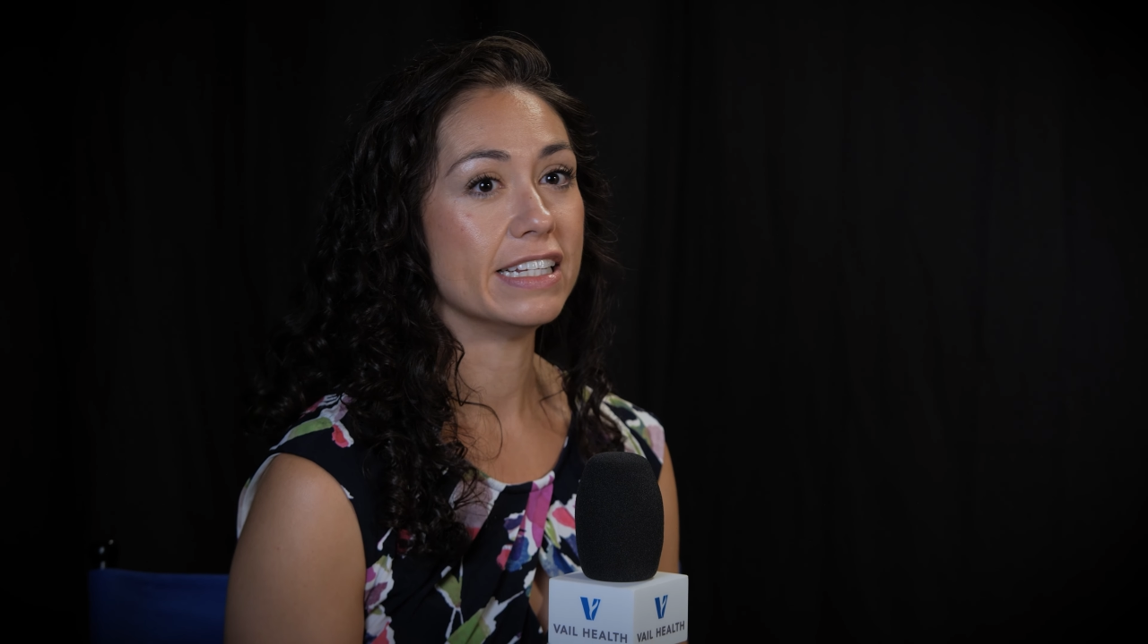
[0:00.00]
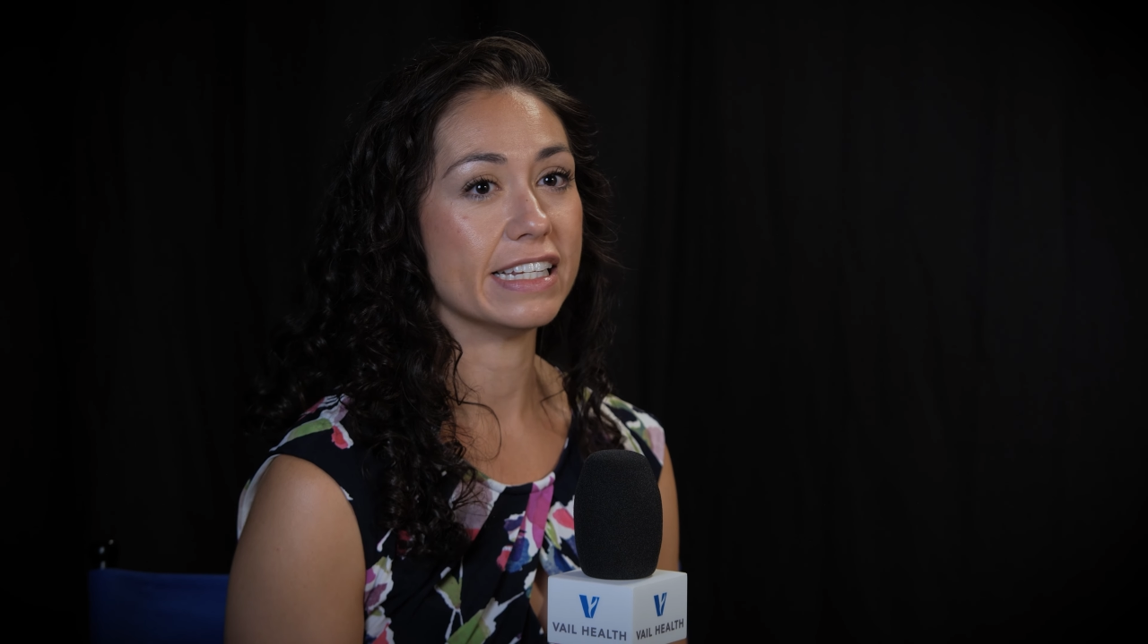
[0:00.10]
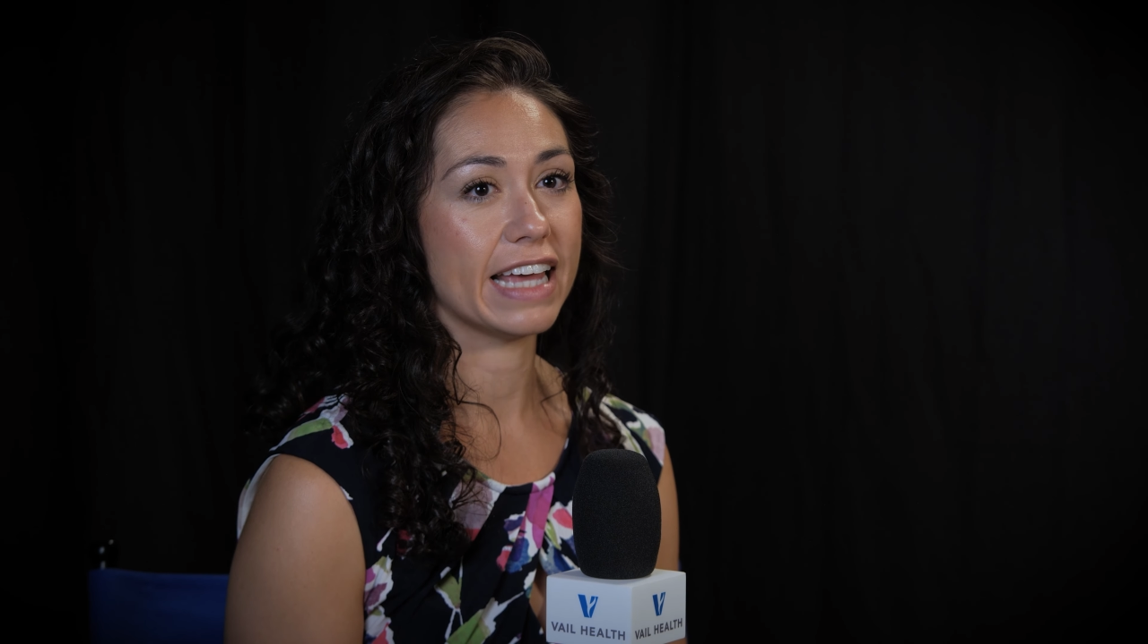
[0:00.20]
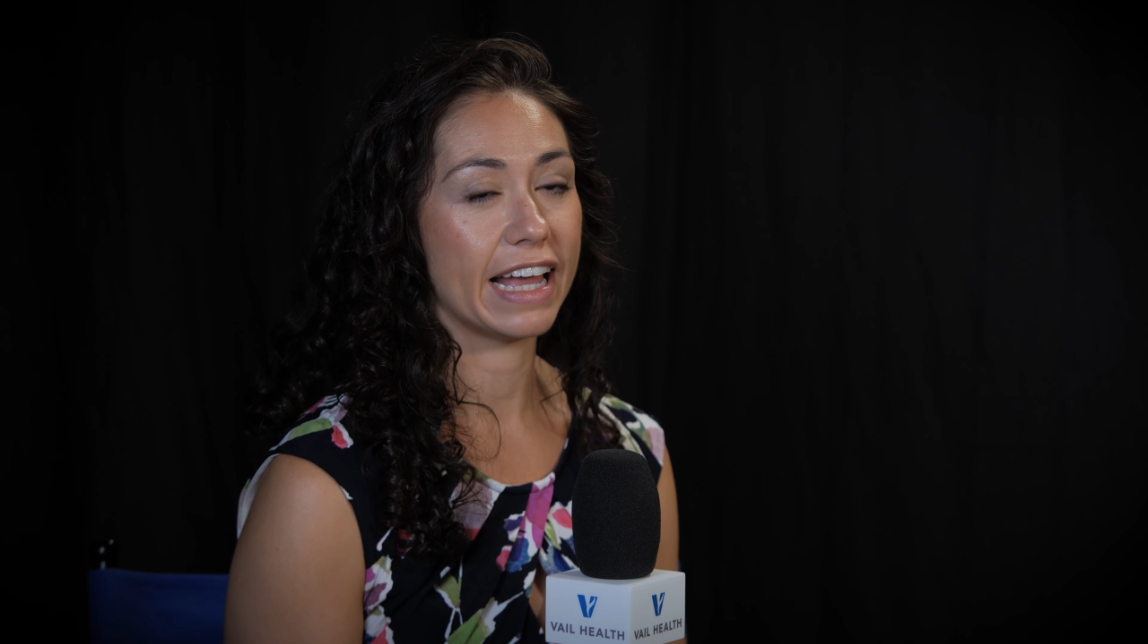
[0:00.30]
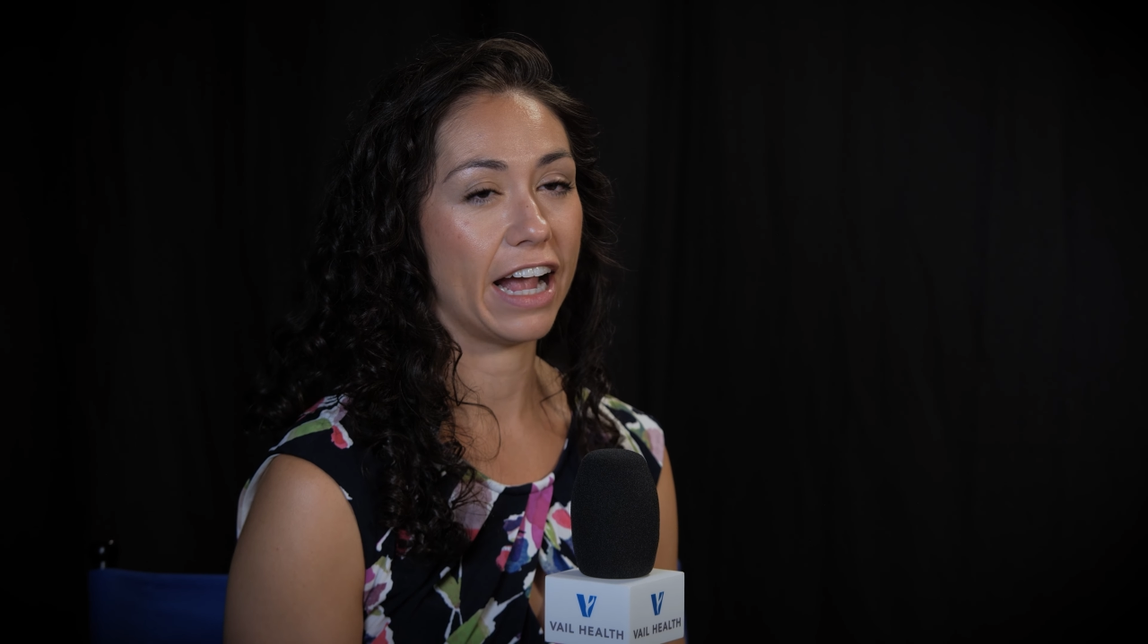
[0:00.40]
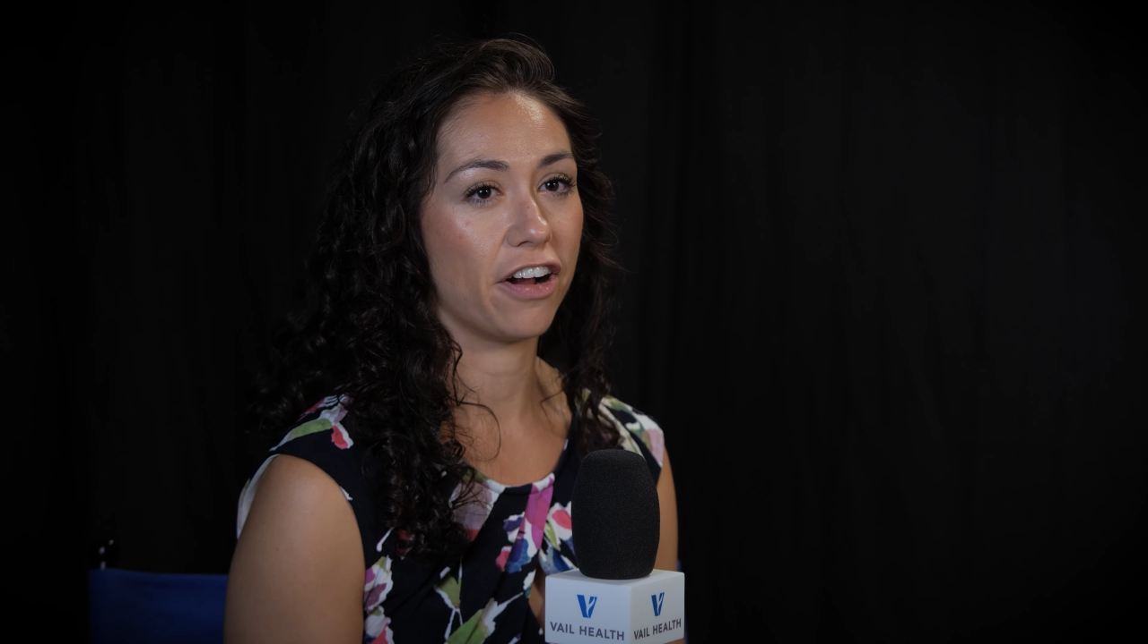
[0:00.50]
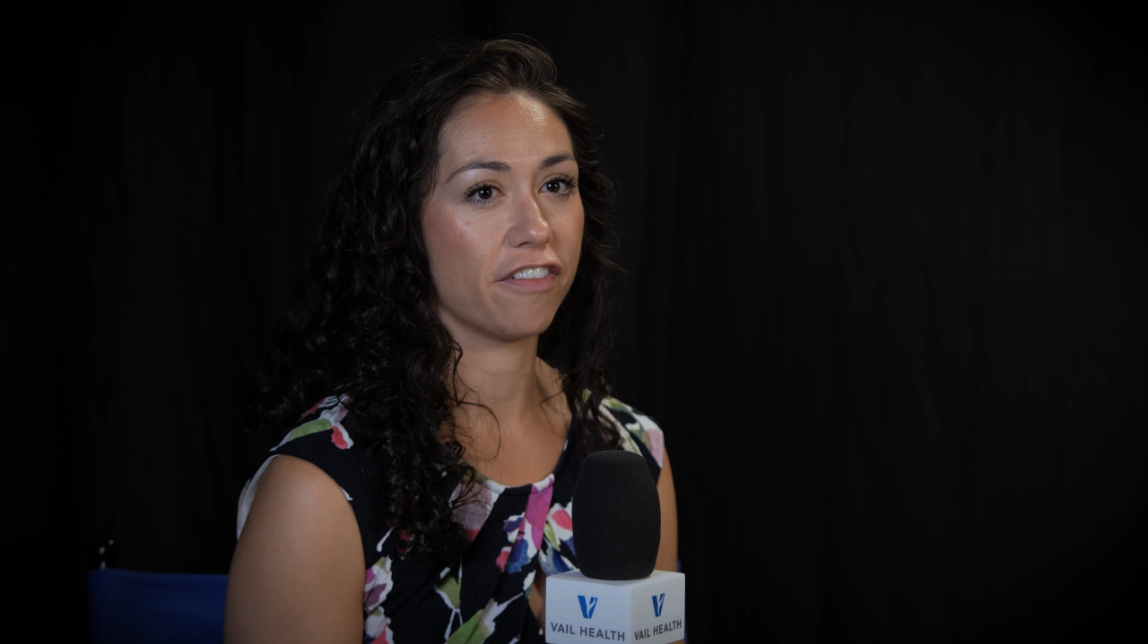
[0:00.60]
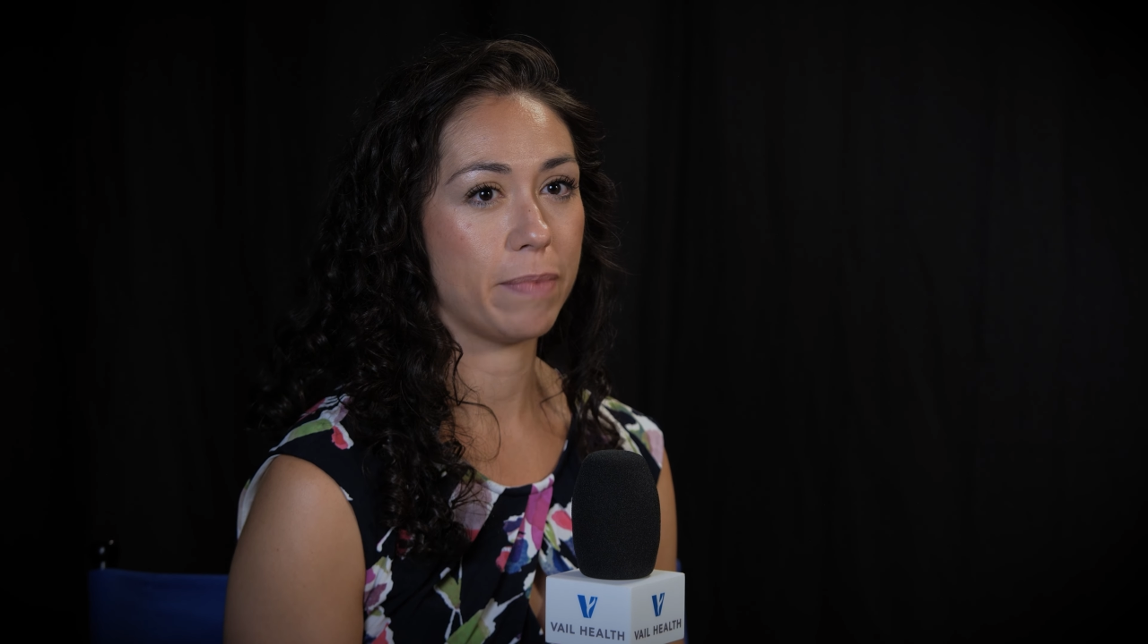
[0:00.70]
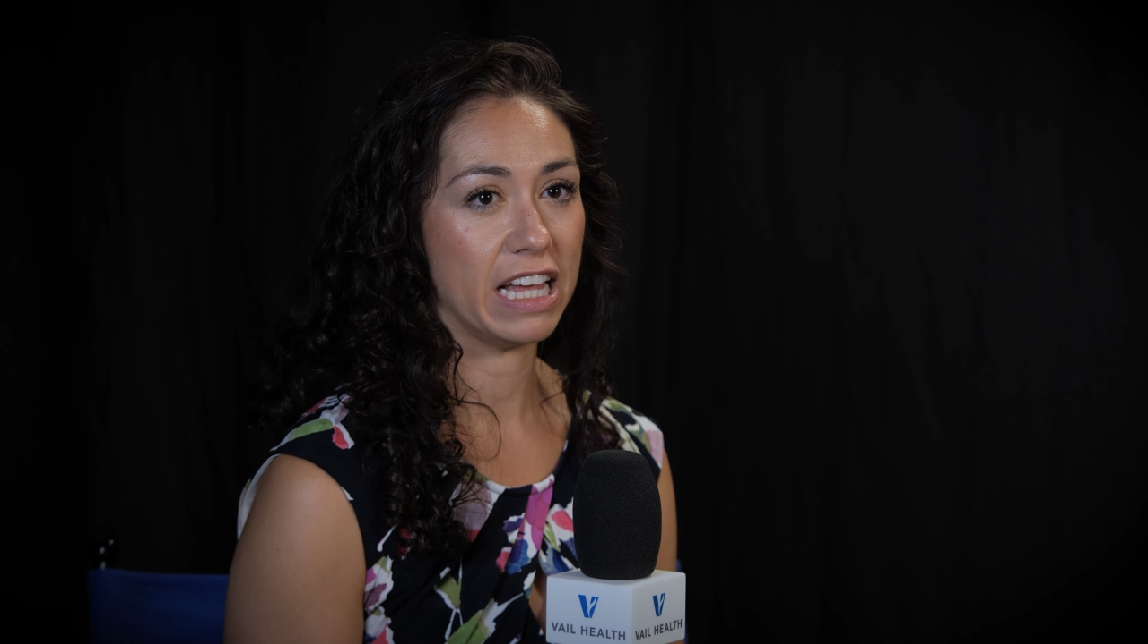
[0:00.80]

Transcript: to take care of